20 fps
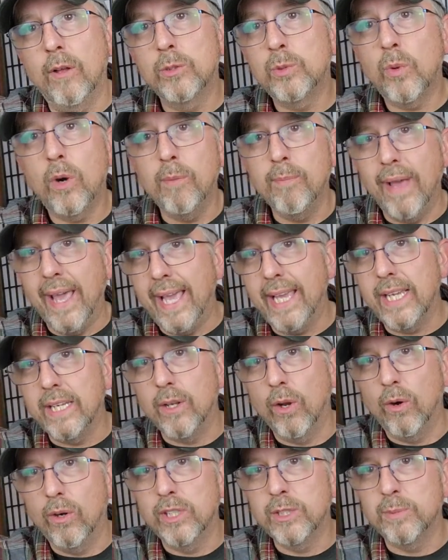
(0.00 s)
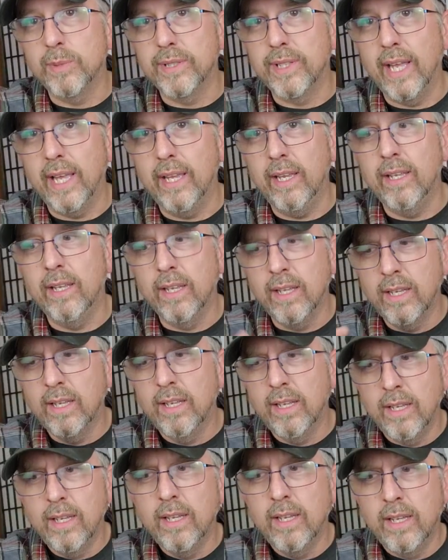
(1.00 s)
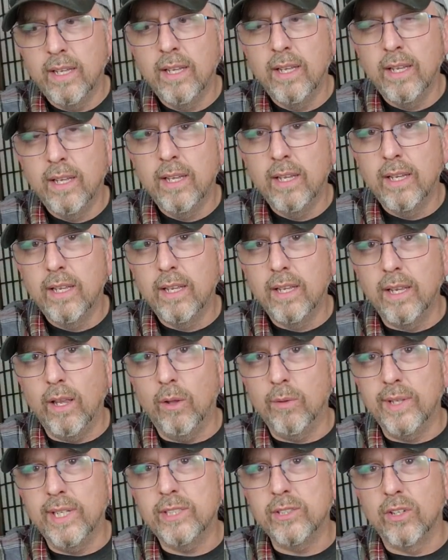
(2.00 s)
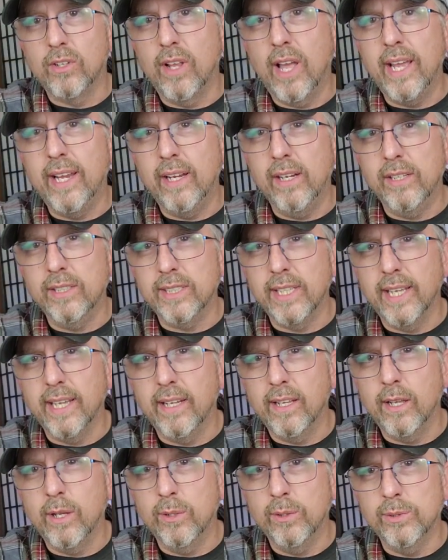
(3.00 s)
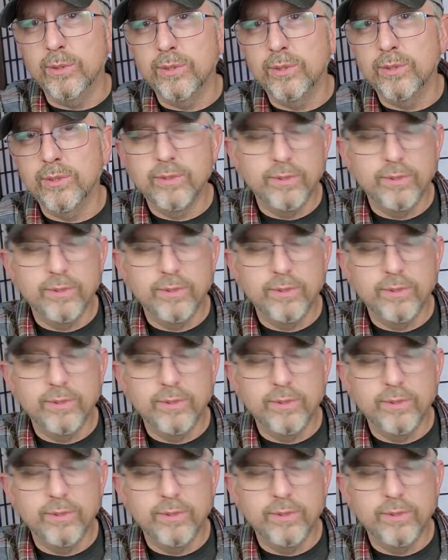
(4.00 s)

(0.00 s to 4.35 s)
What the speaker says: weren't bad guitars, but they, you know, these are light years ahead of those